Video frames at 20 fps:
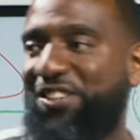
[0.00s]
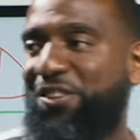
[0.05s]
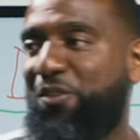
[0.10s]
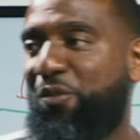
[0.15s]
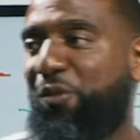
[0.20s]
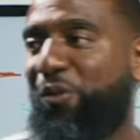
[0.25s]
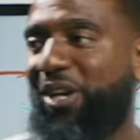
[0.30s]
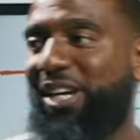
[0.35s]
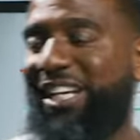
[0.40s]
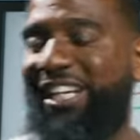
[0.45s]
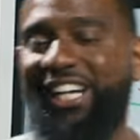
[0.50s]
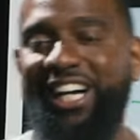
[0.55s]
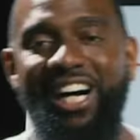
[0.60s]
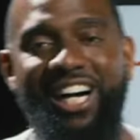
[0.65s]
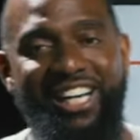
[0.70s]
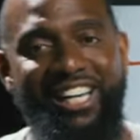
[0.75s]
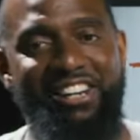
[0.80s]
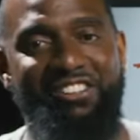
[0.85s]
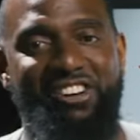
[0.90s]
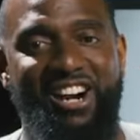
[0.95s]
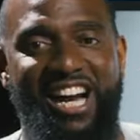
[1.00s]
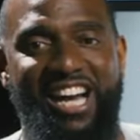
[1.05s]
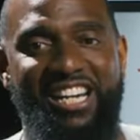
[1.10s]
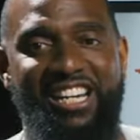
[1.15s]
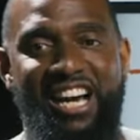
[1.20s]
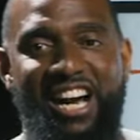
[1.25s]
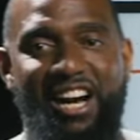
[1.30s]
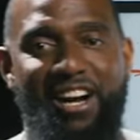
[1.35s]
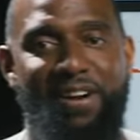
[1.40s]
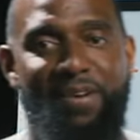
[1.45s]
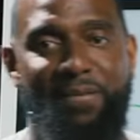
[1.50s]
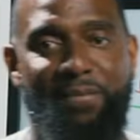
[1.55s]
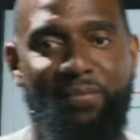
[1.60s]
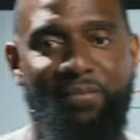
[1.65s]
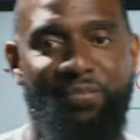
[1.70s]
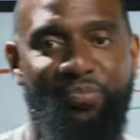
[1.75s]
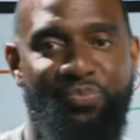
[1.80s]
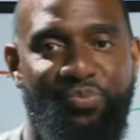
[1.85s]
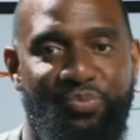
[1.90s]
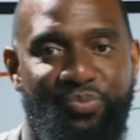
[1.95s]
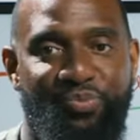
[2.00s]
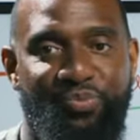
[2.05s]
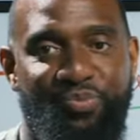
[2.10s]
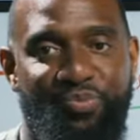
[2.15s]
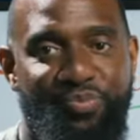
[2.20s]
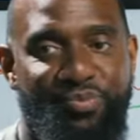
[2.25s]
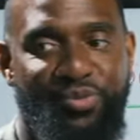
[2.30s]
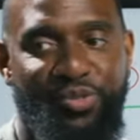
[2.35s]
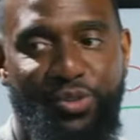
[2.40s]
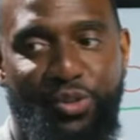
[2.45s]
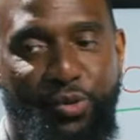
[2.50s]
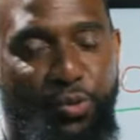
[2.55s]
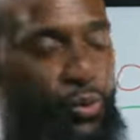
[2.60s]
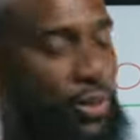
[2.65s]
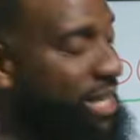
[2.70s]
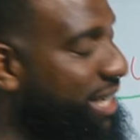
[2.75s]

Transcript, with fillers: we cooking right now. We